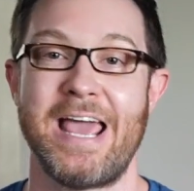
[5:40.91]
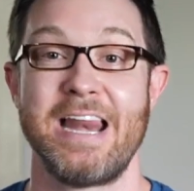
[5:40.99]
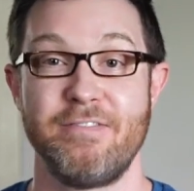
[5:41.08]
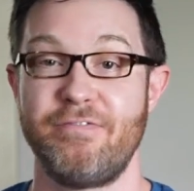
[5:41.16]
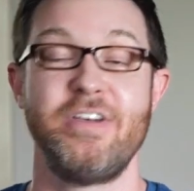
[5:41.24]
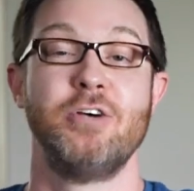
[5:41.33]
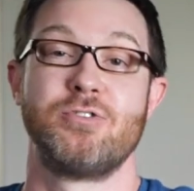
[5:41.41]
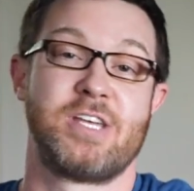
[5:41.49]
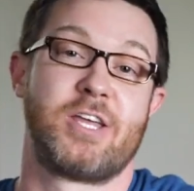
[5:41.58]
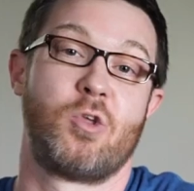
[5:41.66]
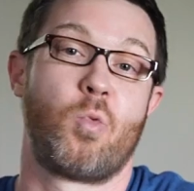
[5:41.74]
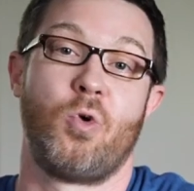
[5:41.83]
And he feels
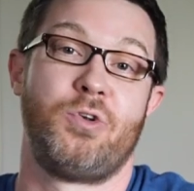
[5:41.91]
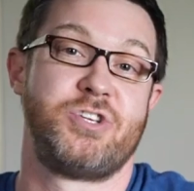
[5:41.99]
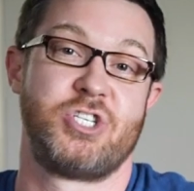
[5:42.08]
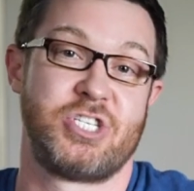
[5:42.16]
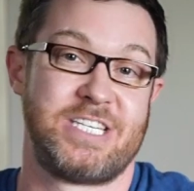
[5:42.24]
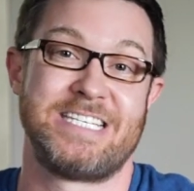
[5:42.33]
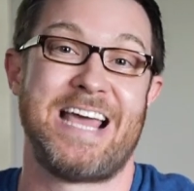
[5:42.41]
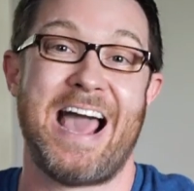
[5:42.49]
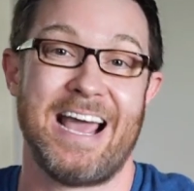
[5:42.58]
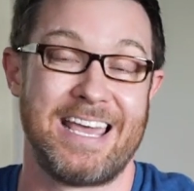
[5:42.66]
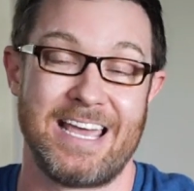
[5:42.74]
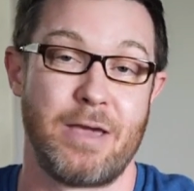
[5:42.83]
like the world is just
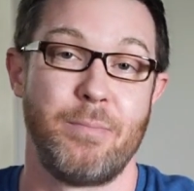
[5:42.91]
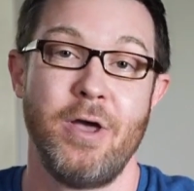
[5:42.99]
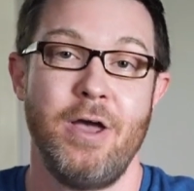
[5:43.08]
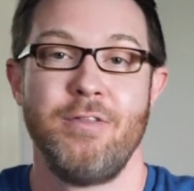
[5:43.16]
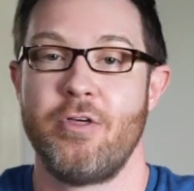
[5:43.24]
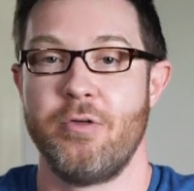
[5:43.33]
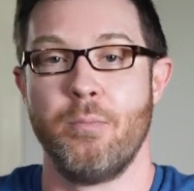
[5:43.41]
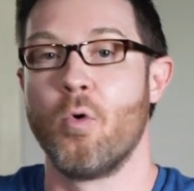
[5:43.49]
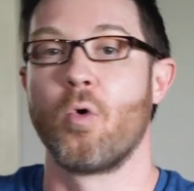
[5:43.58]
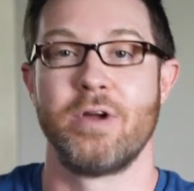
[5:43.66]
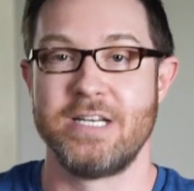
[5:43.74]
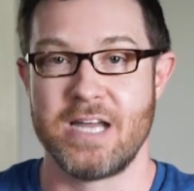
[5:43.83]
attacking him, that the
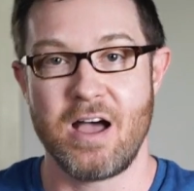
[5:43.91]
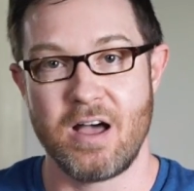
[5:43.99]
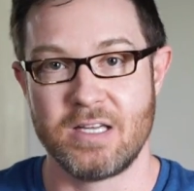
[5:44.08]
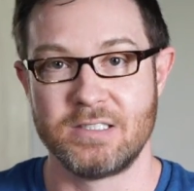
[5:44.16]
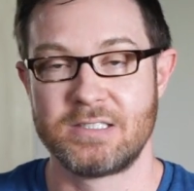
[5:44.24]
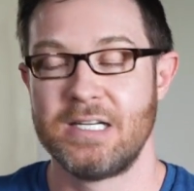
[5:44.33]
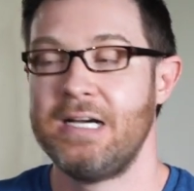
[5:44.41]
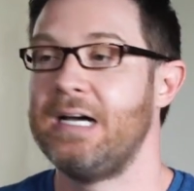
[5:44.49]
more he does,